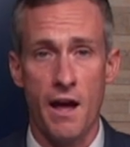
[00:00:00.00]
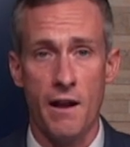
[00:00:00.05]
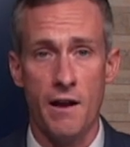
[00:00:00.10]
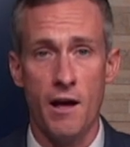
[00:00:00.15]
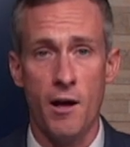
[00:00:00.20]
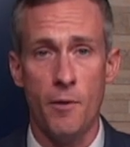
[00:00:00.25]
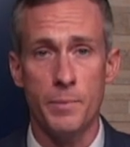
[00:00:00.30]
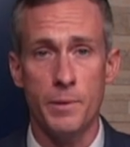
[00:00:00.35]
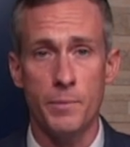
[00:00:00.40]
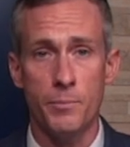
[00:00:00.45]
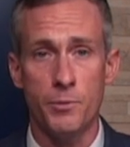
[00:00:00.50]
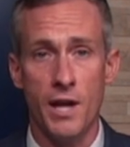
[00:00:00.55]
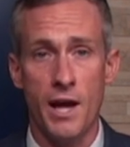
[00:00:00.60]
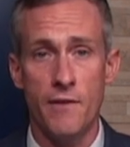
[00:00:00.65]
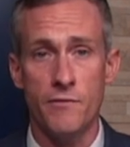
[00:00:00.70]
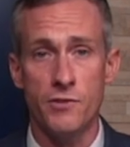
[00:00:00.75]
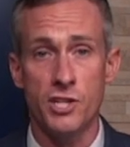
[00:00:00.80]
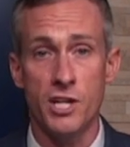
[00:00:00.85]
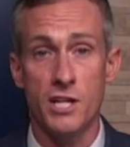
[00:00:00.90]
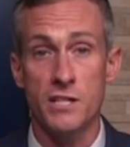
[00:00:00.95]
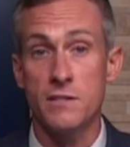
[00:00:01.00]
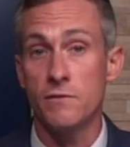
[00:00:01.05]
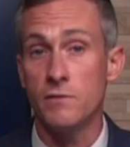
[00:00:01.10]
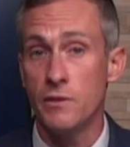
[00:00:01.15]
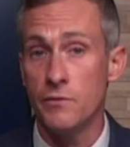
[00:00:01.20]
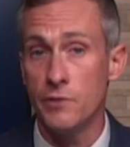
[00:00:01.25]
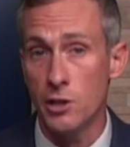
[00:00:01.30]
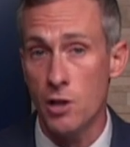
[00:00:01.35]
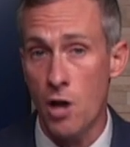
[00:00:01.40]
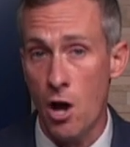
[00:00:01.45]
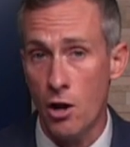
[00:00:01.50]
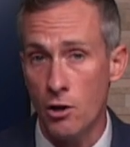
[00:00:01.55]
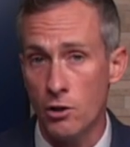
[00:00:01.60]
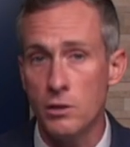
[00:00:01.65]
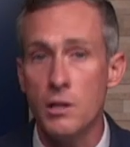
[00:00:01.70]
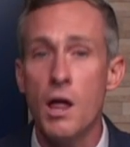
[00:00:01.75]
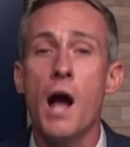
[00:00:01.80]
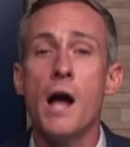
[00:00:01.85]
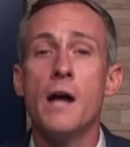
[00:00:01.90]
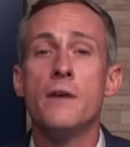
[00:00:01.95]
can help people to have a chance of living
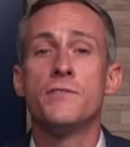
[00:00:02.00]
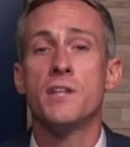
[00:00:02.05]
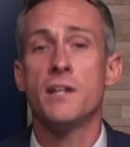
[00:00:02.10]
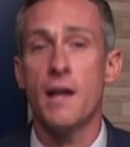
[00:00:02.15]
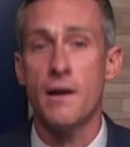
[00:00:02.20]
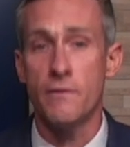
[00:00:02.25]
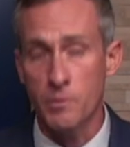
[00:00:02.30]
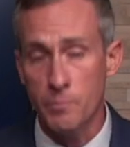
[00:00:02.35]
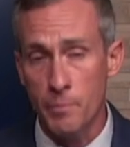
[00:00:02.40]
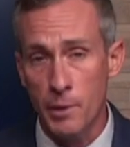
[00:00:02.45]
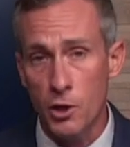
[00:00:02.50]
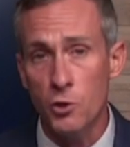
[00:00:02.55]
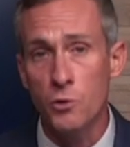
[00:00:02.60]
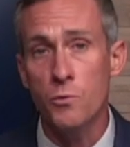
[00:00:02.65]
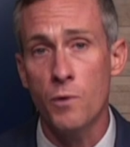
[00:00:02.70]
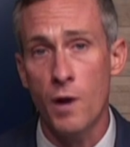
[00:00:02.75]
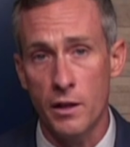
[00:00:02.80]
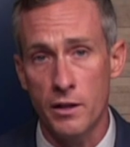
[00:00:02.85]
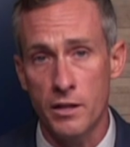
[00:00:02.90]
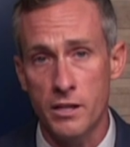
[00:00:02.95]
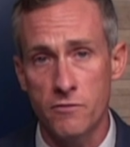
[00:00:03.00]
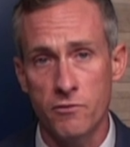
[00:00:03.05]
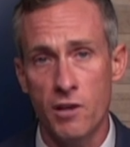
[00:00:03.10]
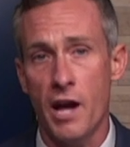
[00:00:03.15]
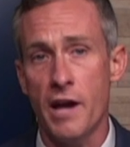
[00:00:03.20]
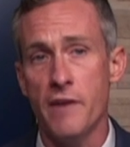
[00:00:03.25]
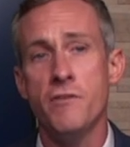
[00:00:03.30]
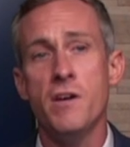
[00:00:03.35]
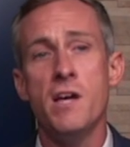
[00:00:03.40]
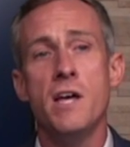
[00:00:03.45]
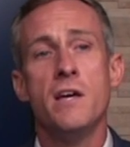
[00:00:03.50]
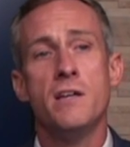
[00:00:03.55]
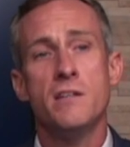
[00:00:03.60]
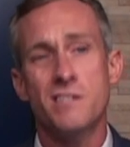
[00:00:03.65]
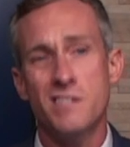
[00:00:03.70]
longer lives and having better quality of life,